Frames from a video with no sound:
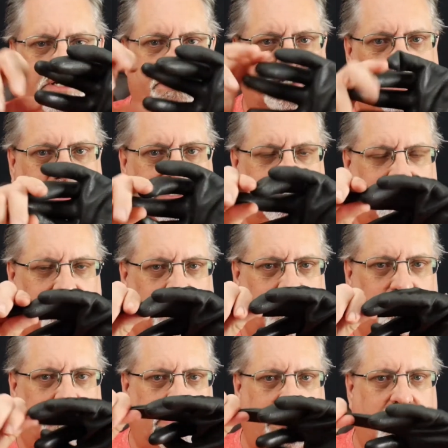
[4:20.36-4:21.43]
it stays
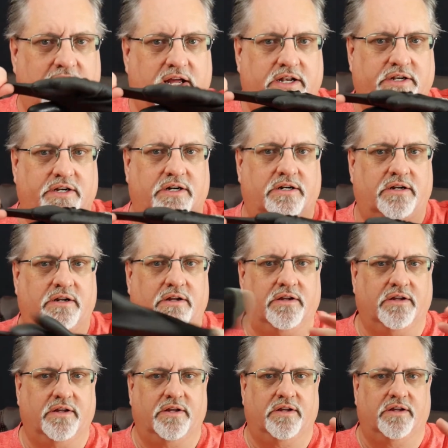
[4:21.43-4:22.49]
firmly on there.
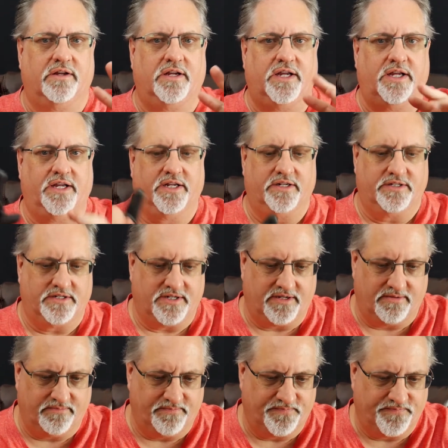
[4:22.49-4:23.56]
And,
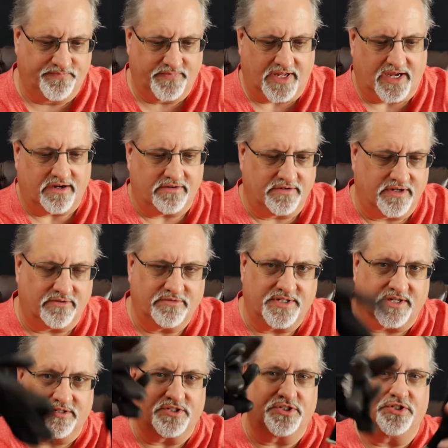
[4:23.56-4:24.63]
um, I don't know,
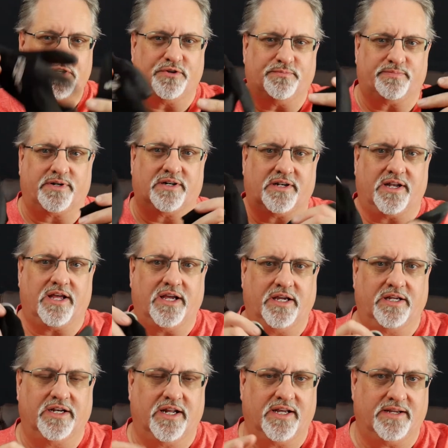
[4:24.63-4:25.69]
they're super
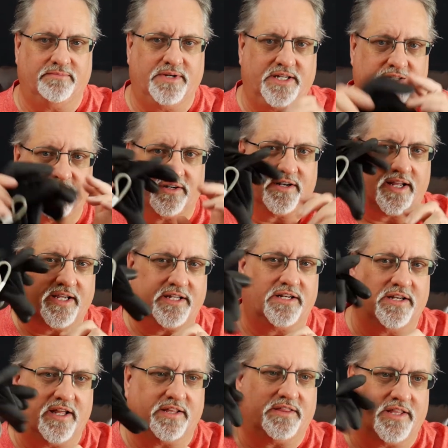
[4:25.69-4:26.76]
light. I mean, they're like
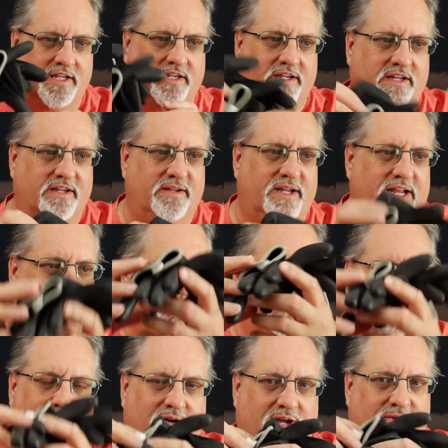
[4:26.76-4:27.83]
nothing. I don't
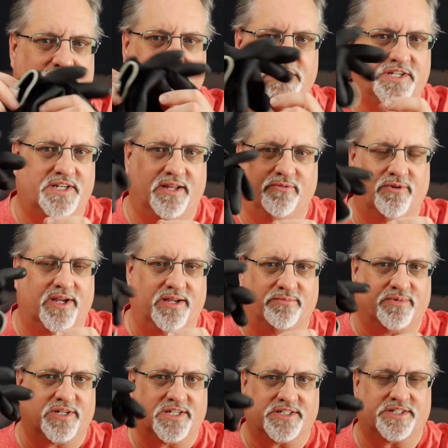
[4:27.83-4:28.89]
know how much they weigh,
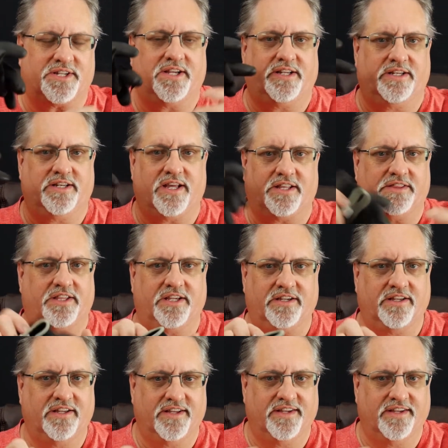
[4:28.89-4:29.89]
but it's like nothing.